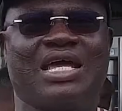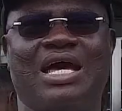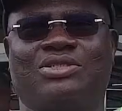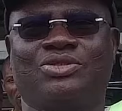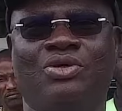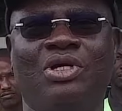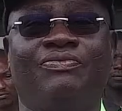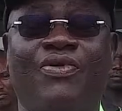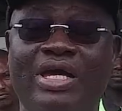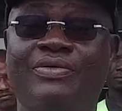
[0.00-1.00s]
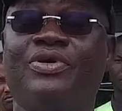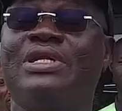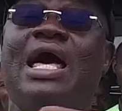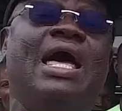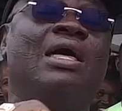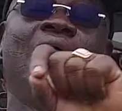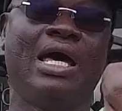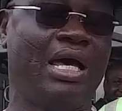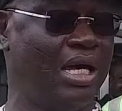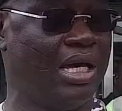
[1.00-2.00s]
Council, for even
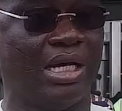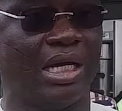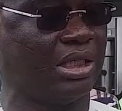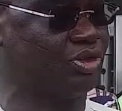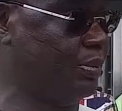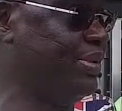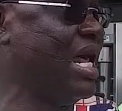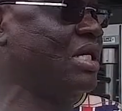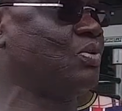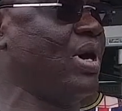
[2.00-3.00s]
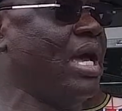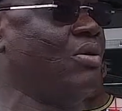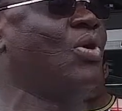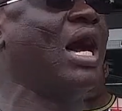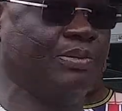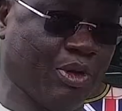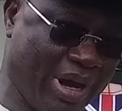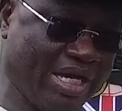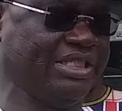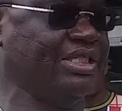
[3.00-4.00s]
shipping as well? Who are the people
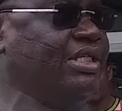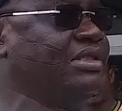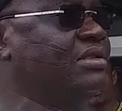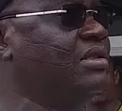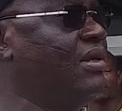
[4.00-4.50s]
managing it?